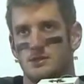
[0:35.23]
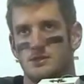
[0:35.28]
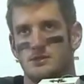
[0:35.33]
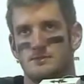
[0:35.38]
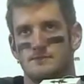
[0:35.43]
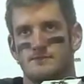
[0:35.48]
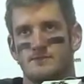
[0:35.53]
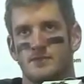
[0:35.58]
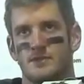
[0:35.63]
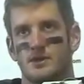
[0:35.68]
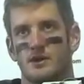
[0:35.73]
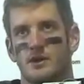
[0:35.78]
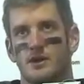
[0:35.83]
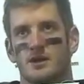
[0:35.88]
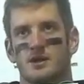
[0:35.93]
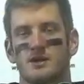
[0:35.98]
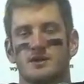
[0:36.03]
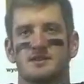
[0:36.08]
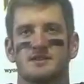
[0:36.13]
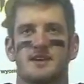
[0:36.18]
I
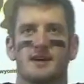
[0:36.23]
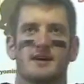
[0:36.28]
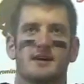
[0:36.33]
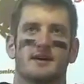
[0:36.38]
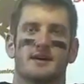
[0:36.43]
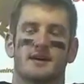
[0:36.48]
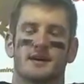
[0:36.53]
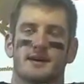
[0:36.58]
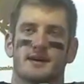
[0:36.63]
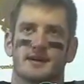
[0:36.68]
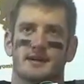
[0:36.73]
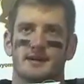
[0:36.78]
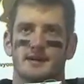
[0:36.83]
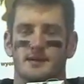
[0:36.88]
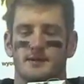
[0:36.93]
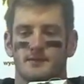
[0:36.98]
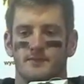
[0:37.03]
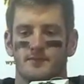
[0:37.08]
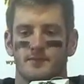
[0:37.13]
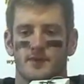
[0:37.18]
couldn't tell you.
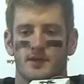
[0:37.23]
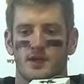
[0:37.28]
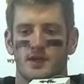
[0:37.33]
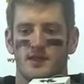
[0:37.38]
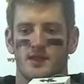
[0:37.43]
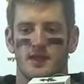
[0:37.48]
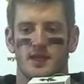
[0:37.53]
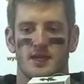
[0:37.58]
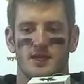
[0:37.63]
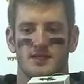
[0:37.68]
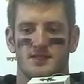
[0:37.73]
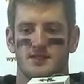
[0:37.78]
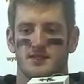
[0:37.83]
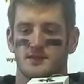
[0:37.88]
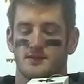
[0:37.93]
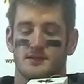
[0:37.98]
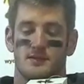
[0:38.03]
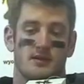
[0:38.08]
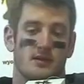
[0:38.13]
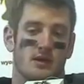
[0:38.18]
I think it's,
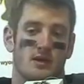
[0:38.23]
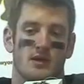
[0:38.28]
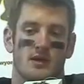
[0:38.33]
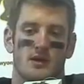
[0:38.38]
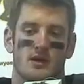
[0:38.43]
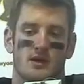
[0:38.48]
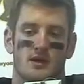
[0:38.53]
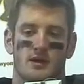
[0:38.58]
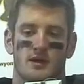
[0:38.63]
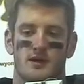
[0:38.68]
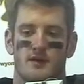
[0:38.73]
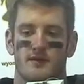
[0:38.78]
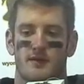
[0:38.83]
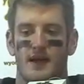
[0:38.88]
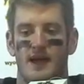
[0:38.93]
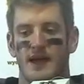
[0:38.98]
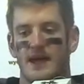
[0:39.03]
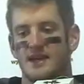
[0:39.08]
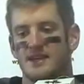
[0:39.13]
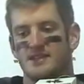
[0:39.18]
if I had
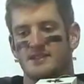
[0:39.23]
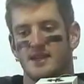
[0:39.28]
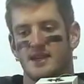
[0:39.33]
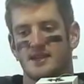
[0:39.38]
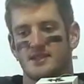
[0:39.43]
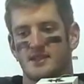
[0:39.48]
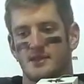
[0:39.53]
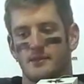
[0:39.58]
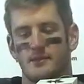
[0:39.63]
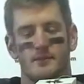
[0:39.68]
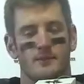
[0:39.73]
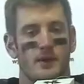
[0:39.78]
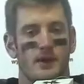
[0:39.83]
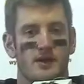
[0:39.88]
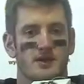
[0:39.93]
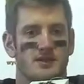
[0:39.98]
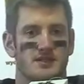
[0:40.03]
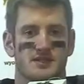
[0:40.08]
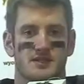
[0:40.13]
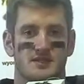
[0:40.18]
to say something, probably
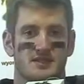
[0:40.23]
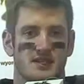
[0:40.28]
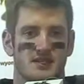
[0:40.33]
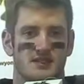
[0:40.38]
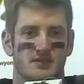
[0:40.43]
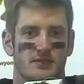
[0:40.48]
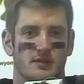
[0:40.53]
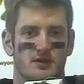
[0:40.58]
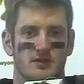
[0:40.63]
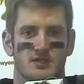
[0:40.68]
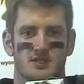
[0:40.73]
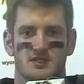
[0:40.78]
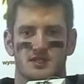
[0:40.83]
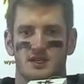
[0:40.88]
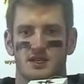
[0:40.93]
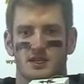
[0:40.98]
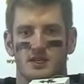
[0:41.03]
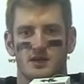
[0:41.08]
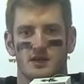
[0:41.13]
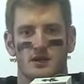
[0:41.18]
just a sense of urgency,
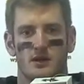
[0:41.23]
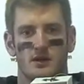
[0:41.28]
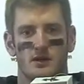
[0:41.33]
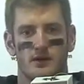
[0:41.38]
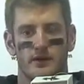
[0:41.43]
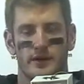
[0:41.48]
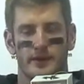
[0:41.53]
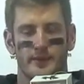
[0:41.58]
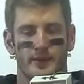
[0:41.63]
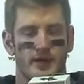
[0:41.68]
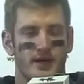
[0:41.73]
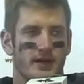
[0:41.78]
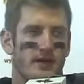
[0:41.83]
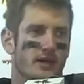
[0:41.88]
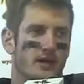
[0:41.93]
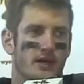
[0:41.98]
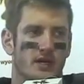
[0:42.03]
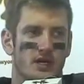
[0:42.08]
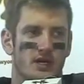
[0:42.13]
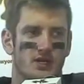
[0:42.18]
but
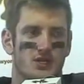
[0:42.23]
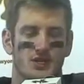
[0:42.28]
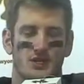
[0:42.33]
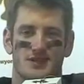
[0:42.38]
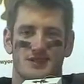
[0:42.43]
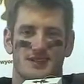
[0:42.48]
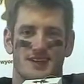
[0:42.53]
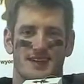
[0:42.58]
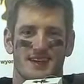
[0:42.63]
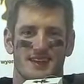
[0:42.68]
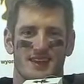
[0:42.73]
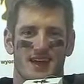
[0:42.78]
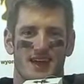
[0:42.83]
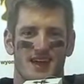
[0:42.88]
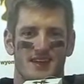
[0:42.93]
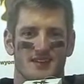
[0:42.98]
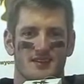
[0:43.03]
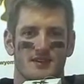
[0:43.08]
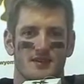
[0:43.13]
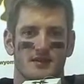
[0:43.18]
it shouldn't take that
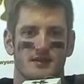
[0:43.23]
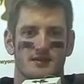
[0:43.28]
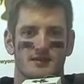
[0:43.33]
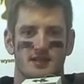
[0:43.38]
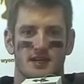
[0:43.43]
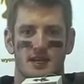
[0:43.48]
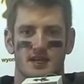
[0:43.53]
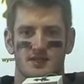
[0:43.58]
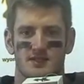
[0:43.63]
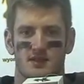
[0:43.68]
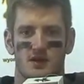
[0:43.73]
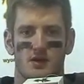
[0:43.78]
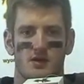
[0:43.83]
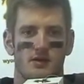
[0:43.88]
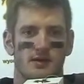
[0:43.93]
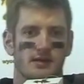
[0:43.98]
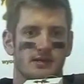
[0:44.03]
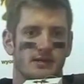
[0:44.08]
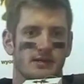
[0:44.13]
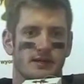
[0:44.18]
to get us going.
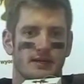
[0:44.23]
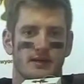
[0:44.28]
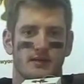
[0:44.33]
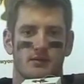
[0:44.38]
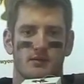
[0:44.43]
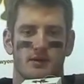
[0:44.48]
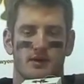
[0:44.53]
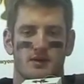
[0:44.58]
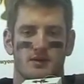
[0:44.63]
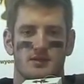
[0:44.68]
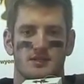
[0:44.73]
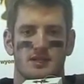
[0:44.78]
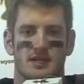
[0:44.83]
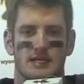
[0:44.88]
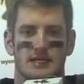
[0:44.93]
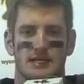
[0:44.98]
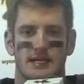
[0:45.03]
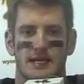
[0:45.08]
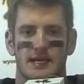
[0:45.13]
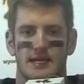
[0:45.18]
And we understand that.